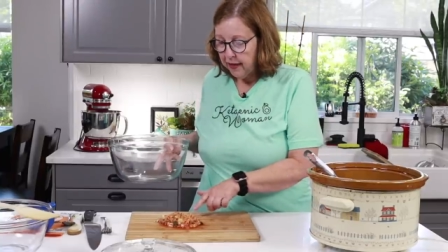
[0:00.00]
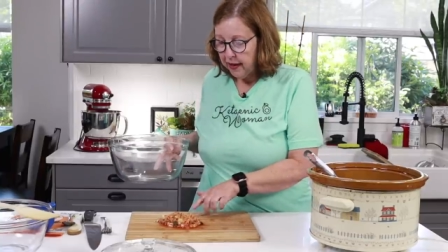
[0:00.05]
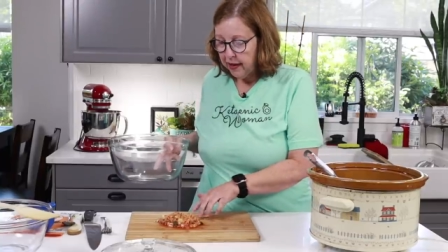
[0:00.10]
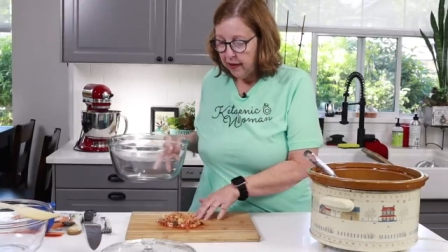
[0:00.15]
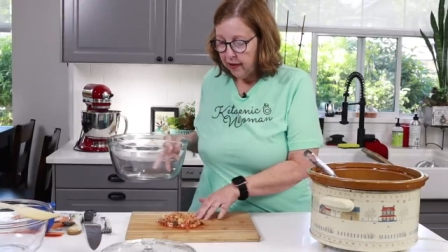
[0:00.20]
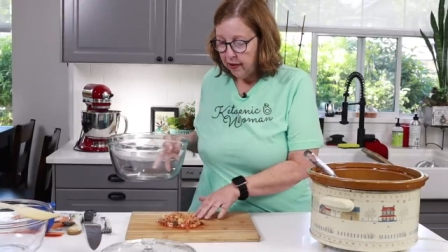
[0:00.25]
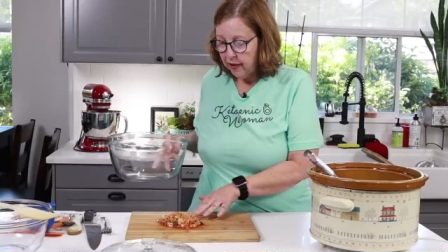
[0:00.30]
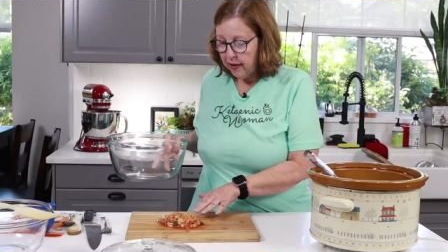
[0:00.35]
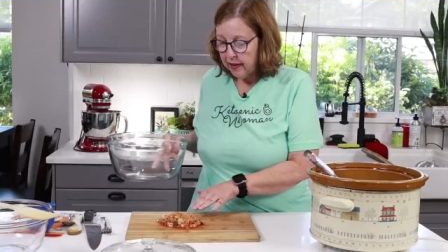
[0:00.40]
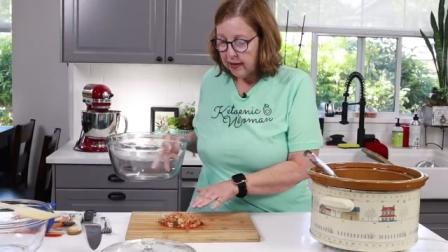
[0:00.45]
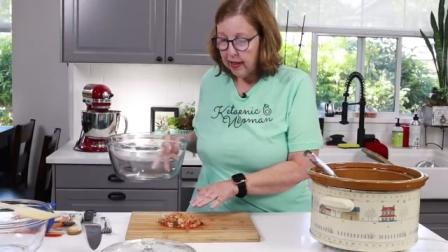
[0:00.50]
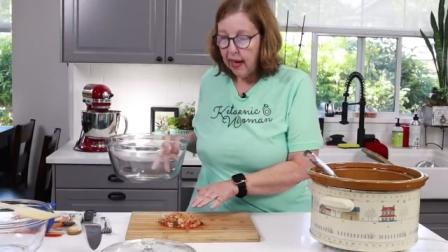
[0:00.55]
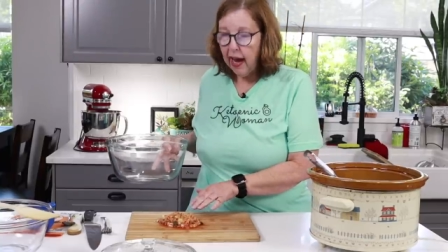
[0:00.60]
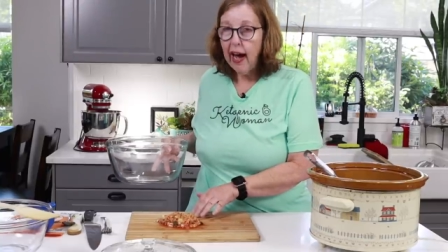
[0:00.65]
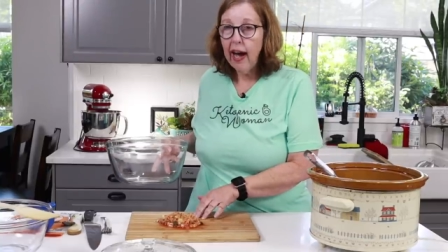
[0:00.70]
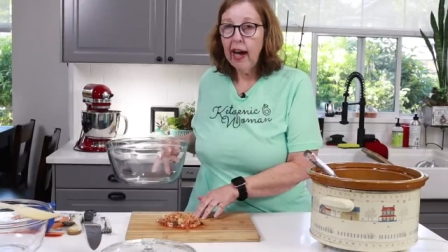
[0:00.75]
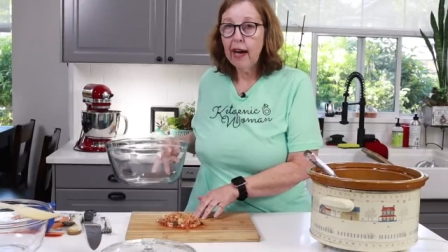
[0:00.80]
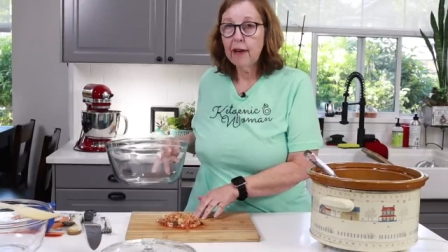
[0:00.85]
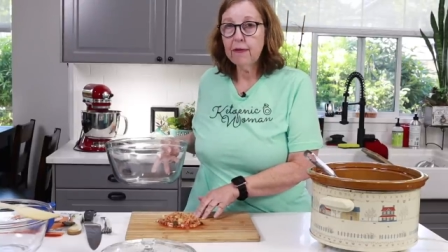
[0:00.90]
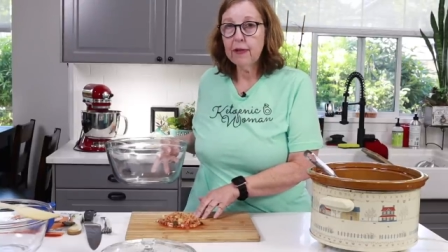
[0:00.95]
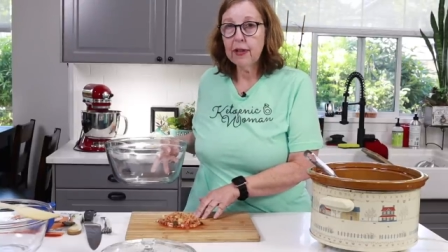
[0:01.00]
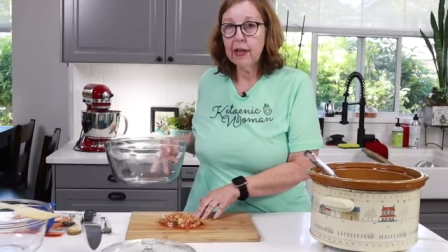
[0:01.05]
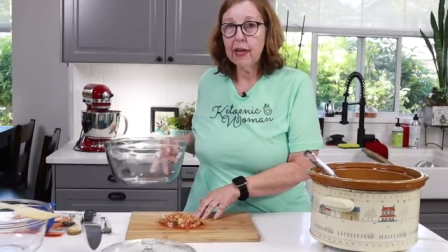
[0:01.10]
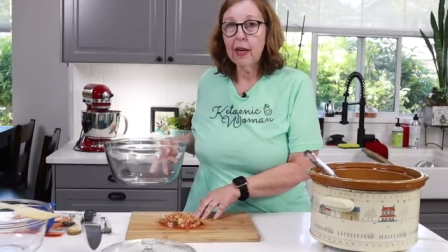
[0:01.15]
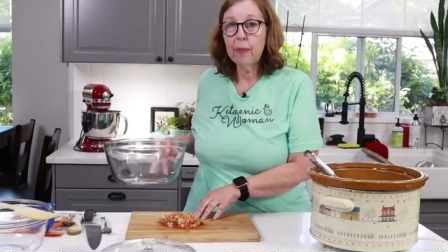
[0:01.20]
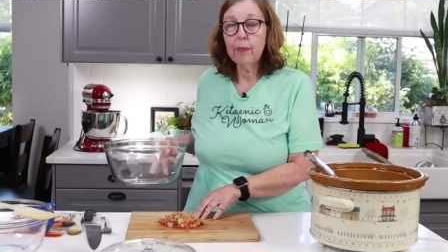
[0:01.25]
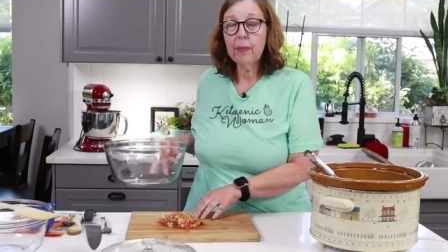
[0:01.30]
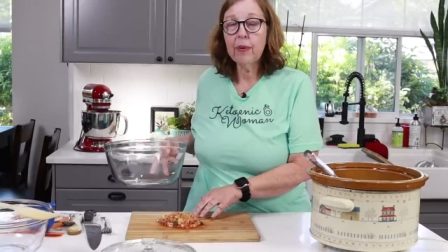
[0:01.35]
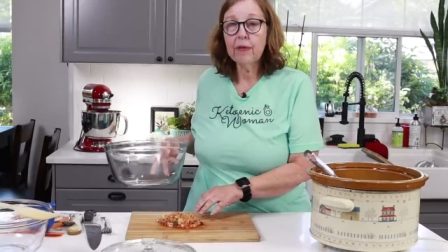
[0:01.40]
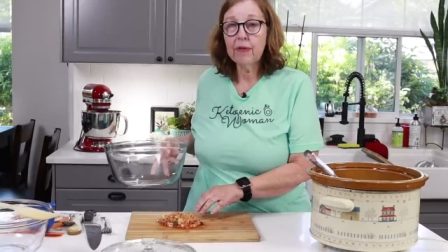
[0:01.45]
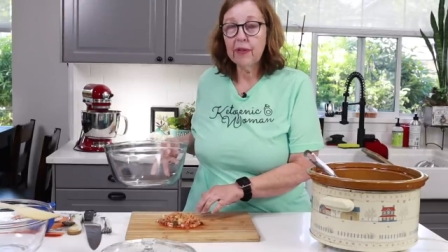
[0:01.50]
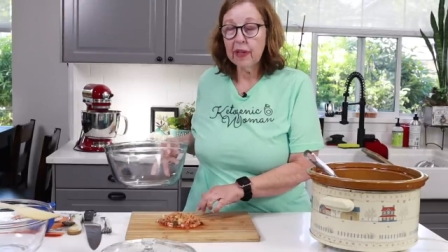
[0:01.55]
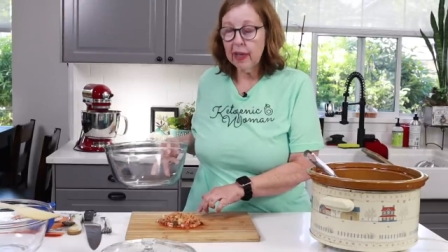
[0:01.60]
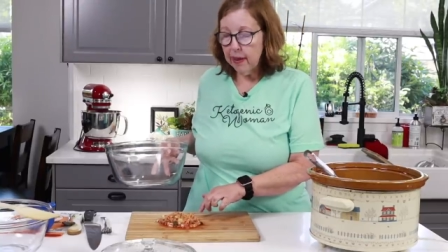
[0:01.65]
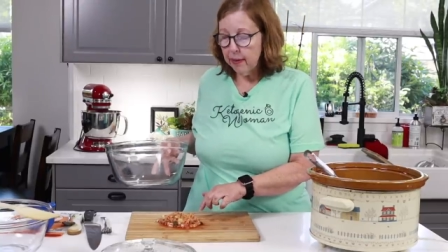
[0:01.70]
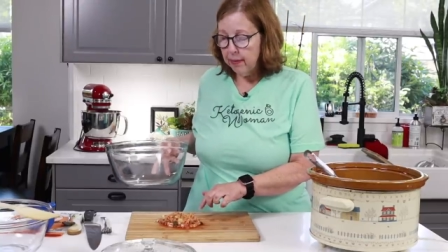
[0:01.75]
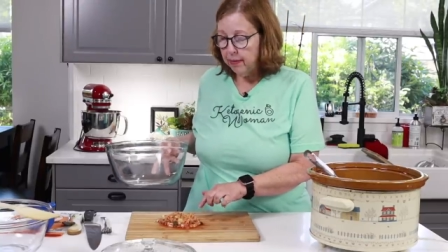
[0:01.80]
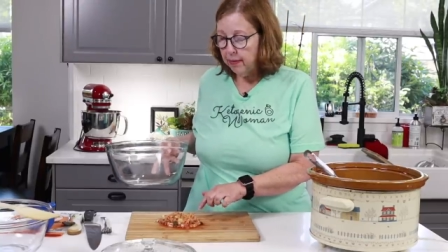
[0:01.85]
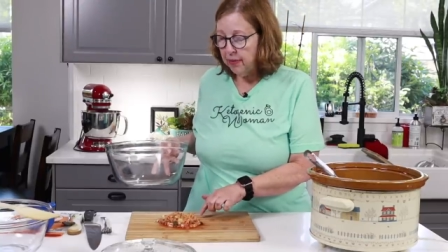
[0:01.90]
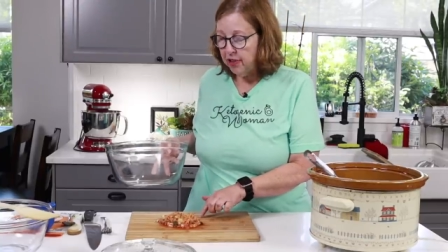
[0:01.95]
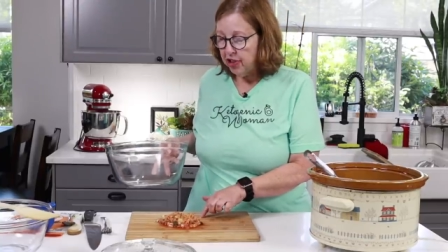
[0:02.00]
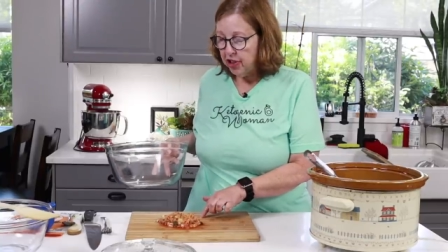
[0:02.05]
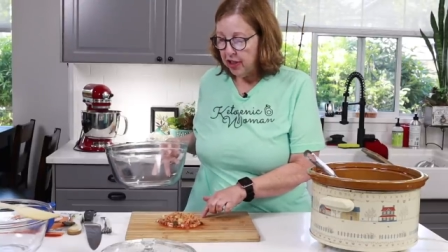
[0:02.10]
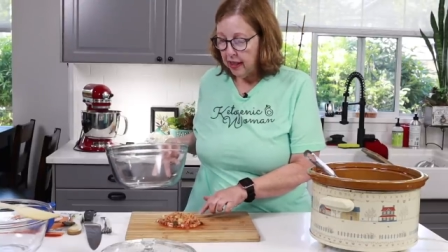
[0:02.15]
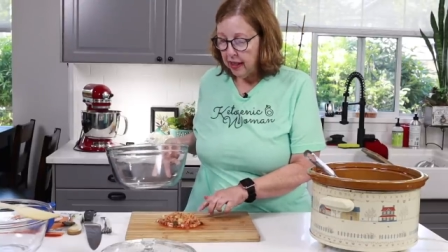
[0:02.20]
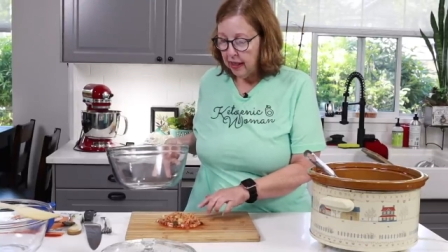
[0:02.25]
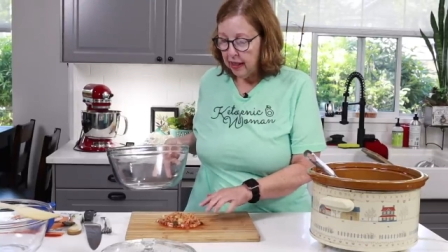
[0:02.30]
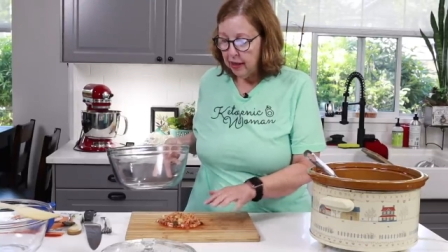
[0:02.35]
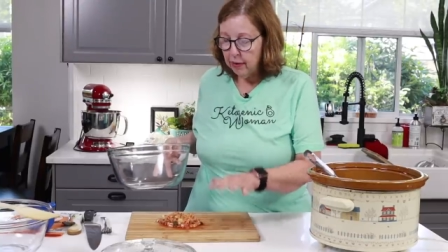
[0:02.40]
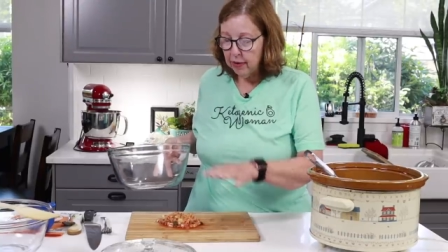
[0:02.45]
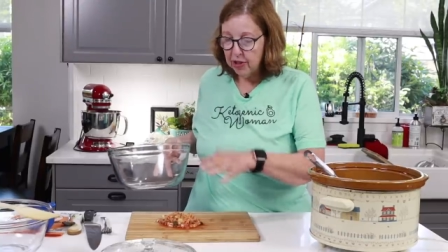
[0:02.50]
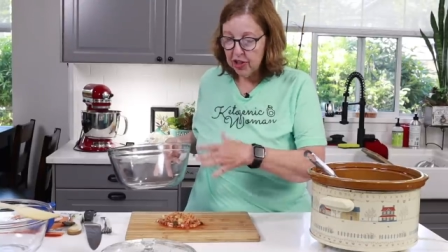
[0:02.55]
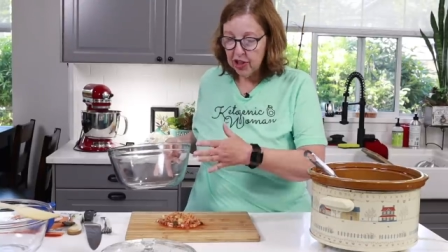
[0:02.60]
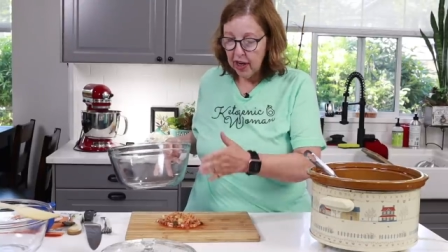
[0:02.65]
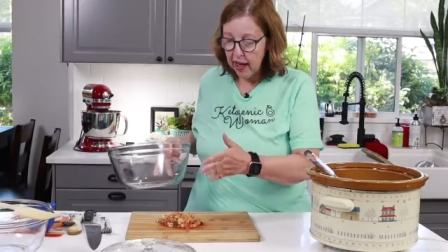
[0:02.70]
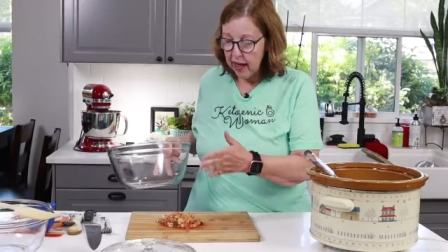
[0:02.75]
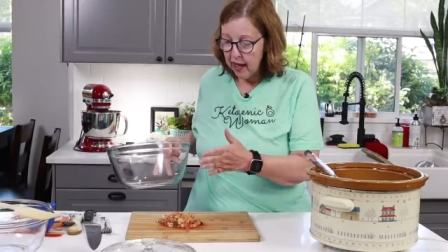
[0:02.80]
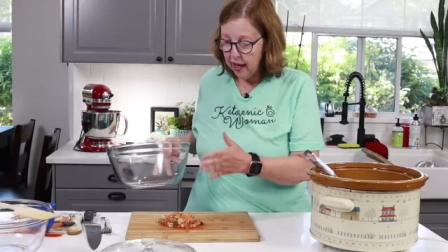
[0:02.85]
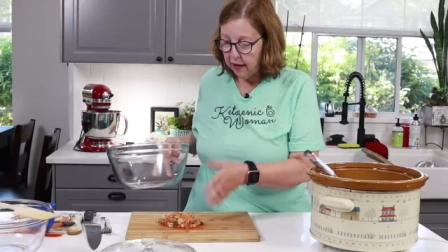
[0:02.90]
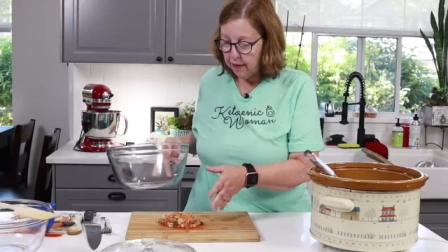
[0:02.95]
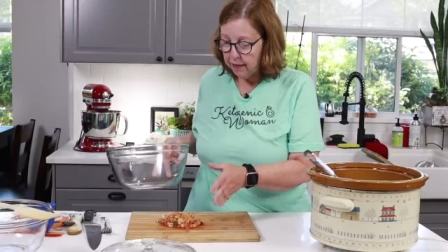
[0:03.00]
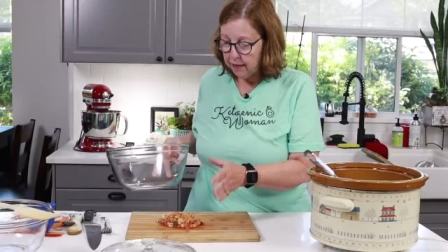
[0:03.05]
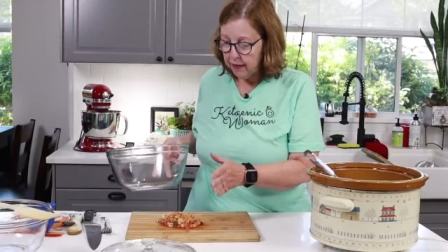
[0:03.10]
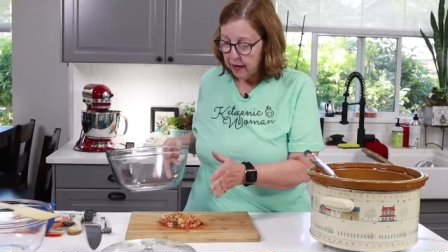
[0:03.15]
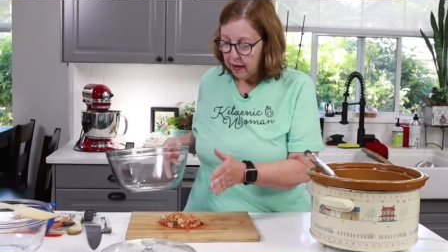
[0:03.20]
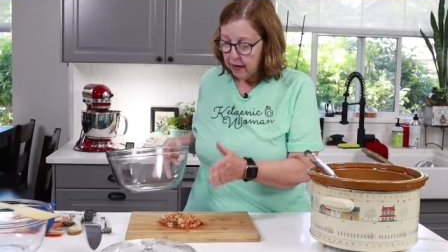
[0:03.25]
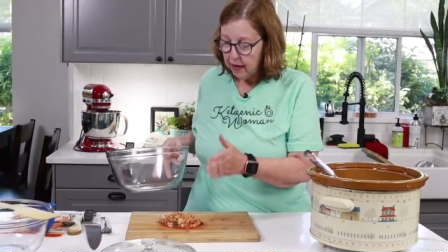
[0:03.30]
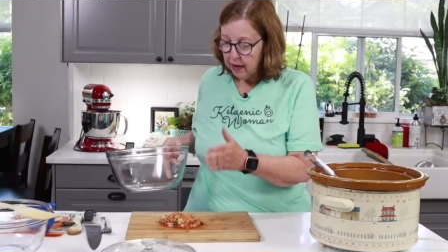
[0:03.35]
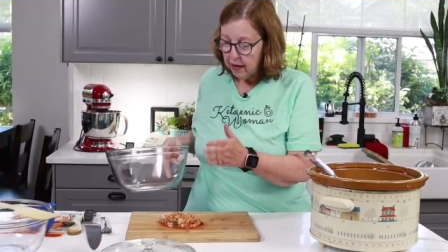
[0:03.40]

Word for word: here is a half a cup of kimchi, which I have